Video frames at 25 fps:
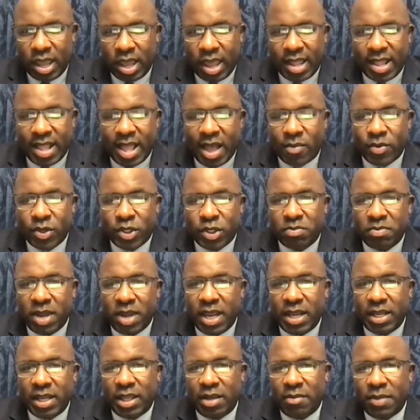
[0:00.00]
And that was
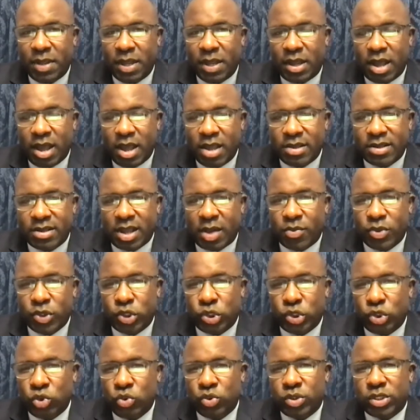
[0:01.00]
mainly because I
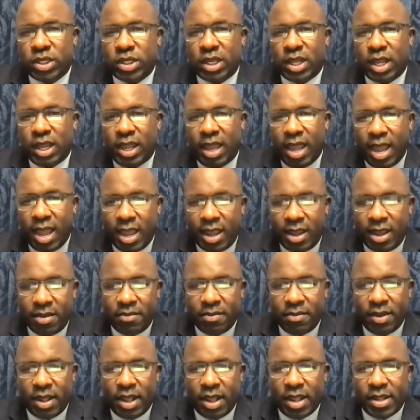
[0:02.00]
was new to the
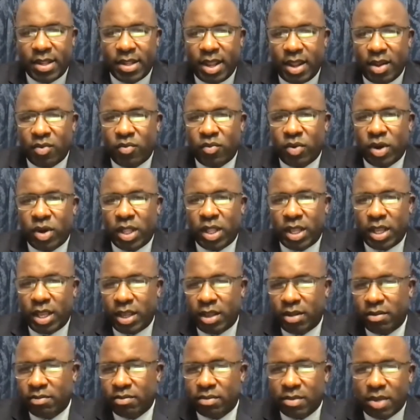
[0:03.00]
game and didn't
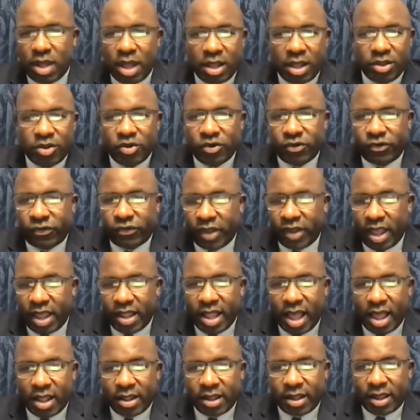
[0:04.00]
really
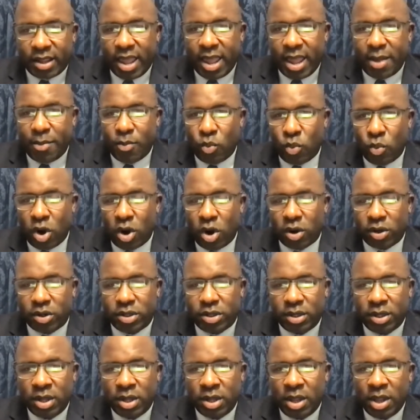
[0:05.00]
understand how the game
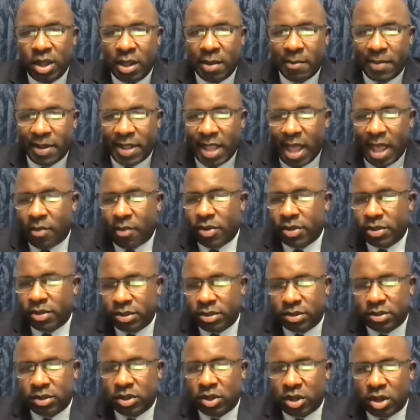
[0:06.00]
worked. But I
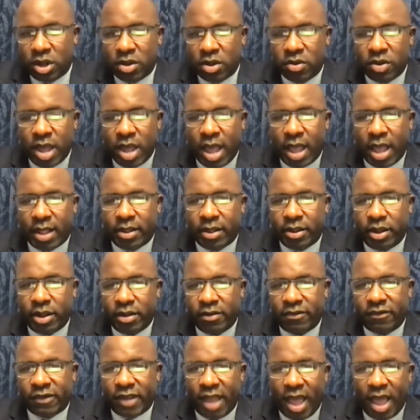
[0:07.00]
was, you know, had
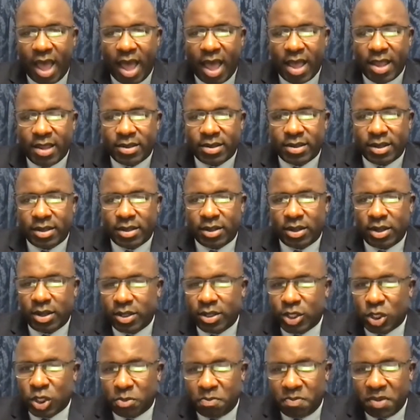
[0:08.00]
good size and
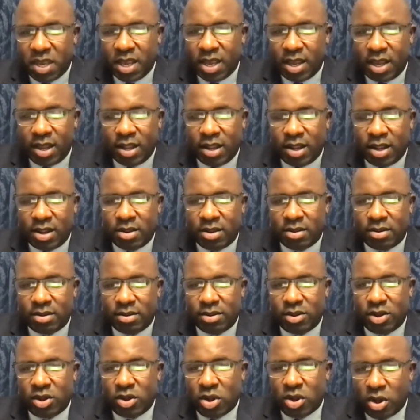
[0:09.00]
good speed and,
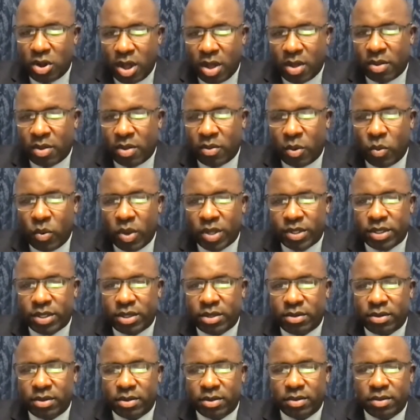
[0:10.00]
you know, I
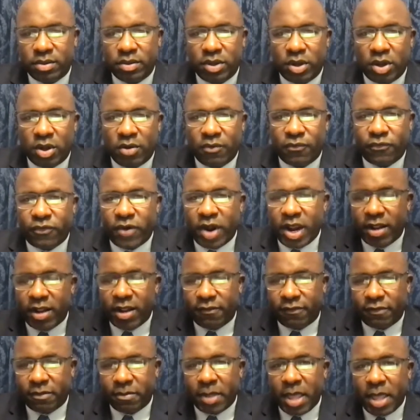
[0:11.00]
wasn't, you know, afraid
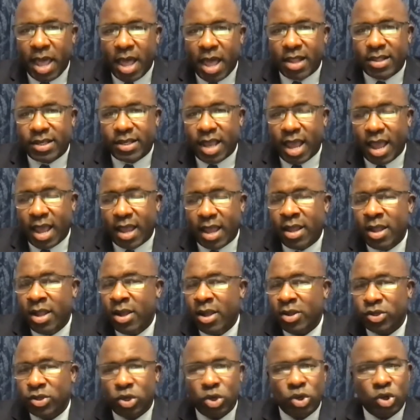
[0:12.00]
of some contact.
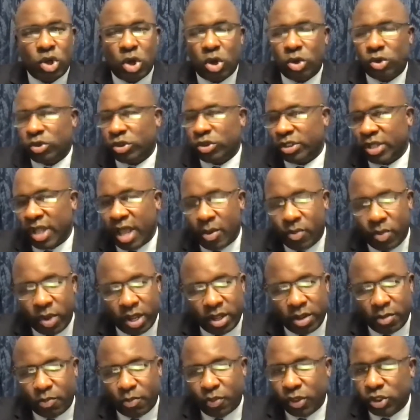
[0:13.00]
So the coach was like, we're
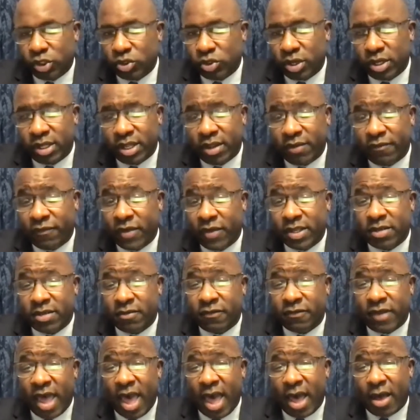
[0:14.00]
going to put you at
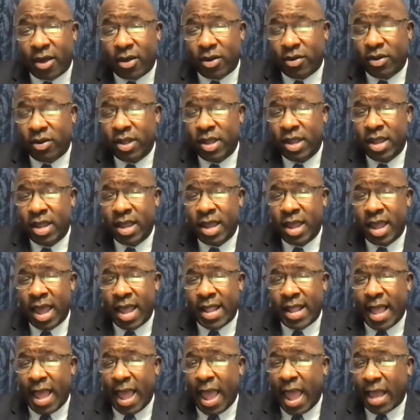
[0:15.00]
defensive tackle.
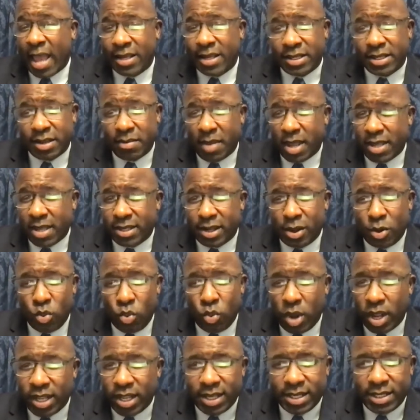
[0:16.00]
And I asked him, I said,
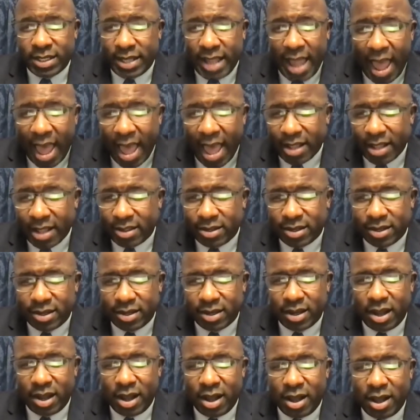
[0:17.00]
what is that?
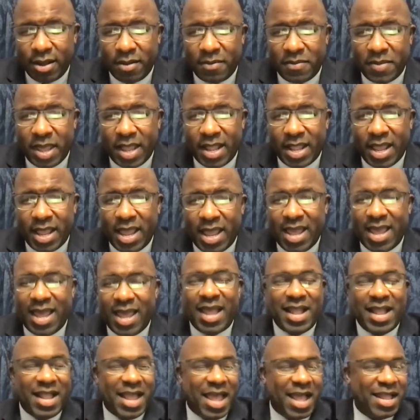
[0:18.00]

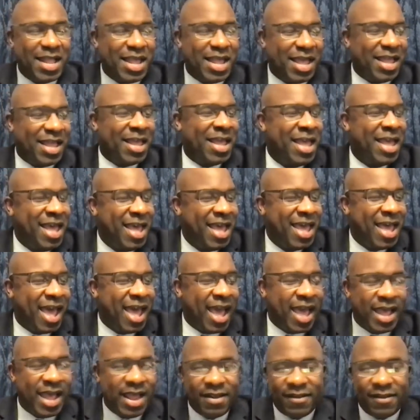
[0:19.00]

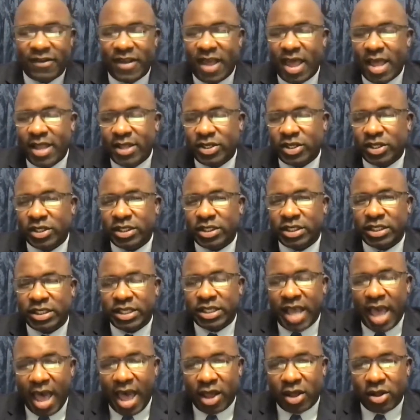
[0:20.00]
And he said, just
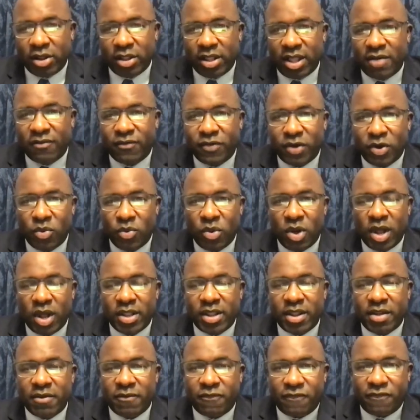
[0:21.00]
tackle
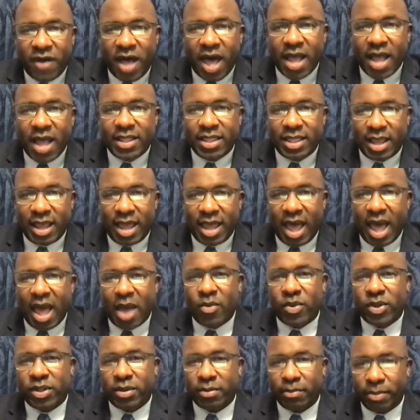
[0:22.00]
everyone and find the guy
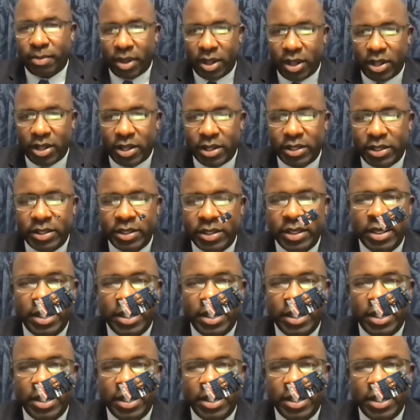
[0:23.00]
with the ball.